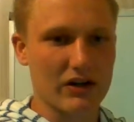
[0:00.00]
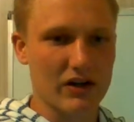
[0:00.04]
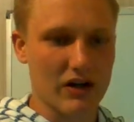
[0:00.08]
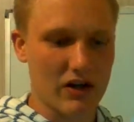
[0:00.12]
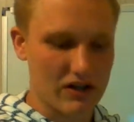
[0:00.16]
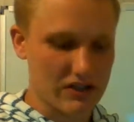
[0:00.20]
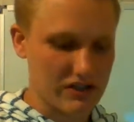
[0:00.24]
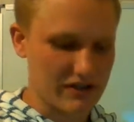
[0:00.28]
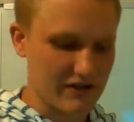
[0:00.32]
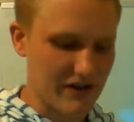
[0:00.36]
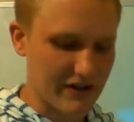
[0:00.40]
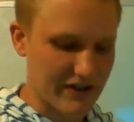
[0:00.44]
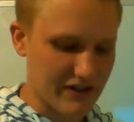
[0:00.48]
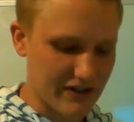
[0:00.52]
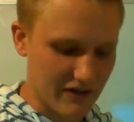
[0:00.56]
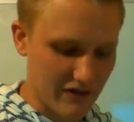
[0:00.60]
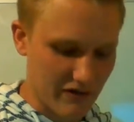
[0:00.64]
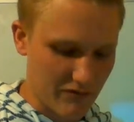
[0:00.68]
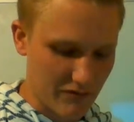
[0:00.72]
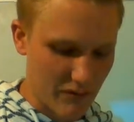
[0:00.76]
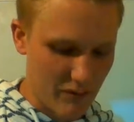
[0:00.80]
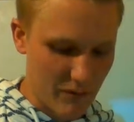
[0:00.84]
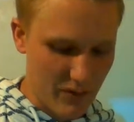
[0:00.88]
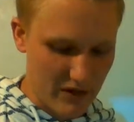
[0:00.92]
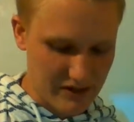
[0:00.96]
conservation
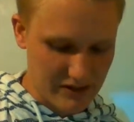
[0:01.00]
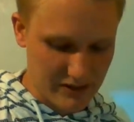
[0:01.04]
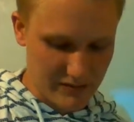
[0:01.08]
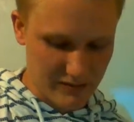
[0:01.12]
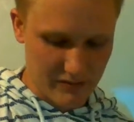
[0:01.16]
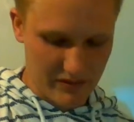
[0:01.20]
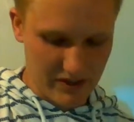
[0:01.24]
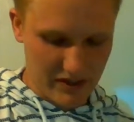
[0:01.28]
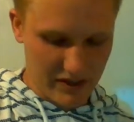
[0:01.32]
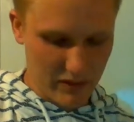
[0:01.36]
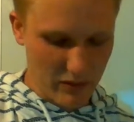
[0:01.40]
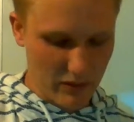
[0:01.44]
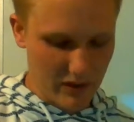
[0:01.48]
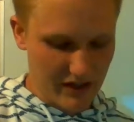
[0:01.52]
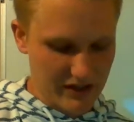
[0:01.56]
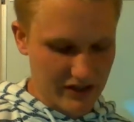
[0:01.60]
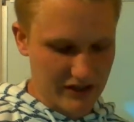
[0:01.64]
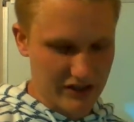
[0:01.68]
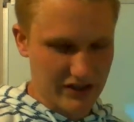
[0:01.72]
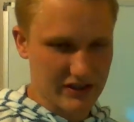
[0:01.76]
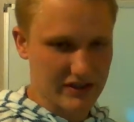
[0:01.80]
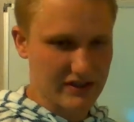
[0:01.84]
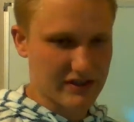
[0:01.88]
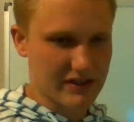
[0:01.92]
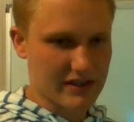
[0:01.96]
of momentum
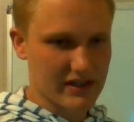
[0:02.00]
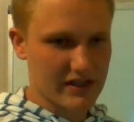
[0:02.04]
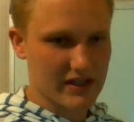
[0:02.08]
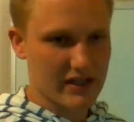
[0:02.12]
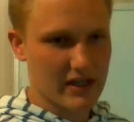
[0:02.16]
equations